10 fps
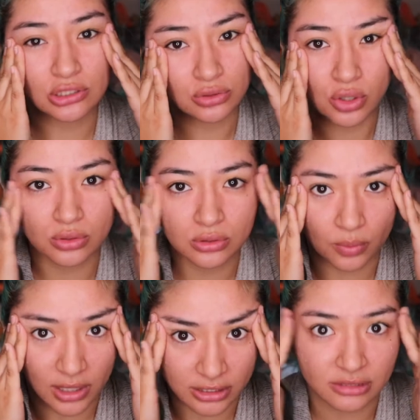you don't
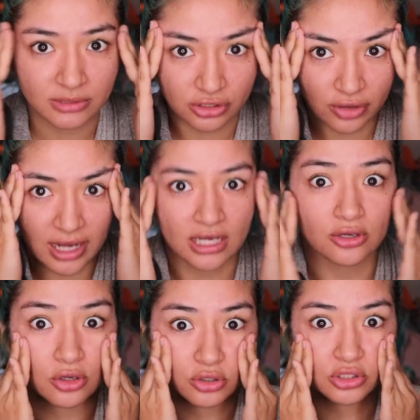want to be
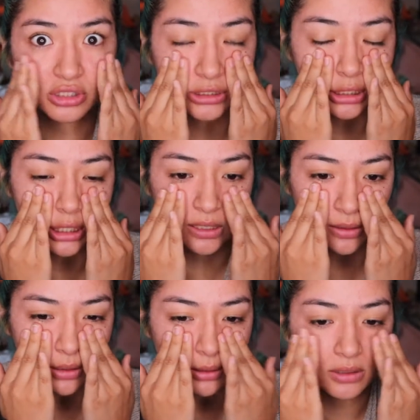dragging your
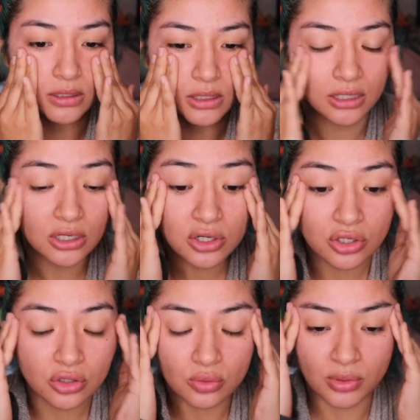skin.
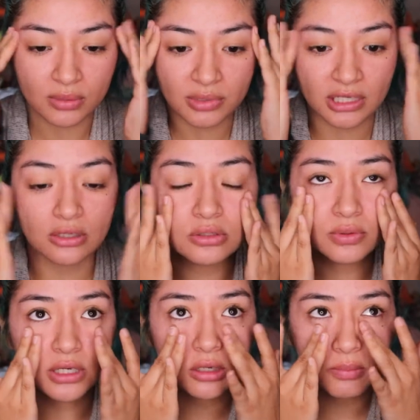You want to be either
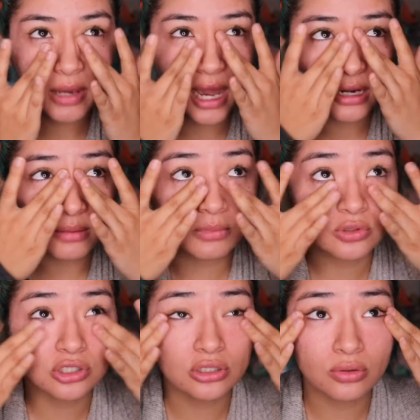doing a patting
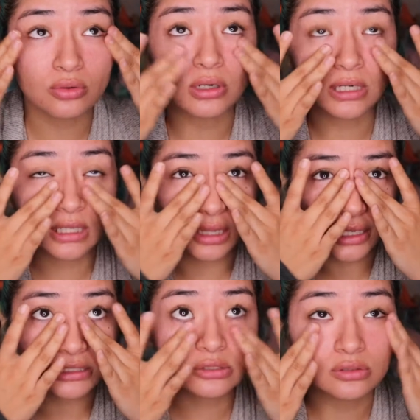motion or in a
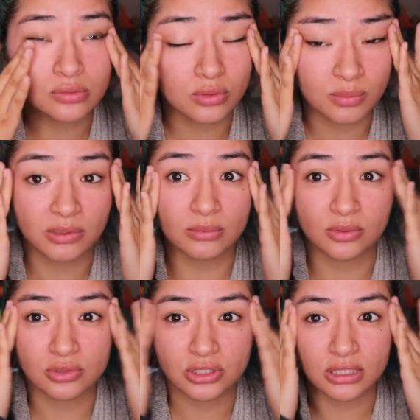light sweeping
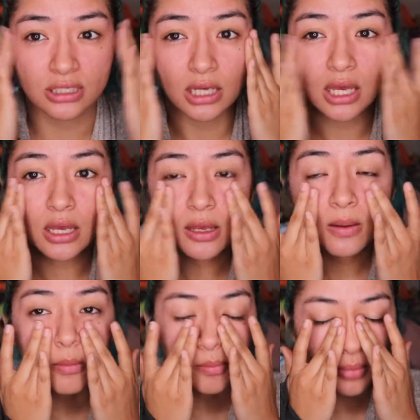motion.
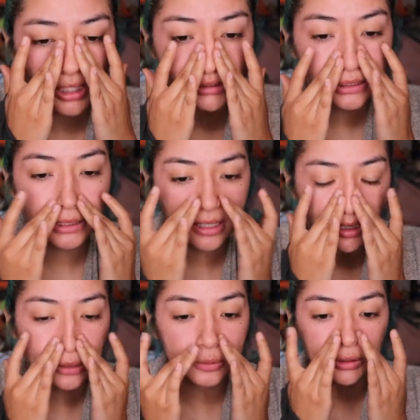But
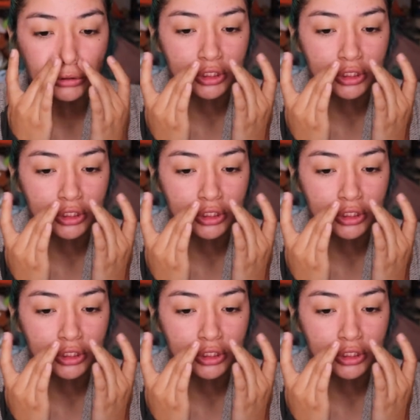never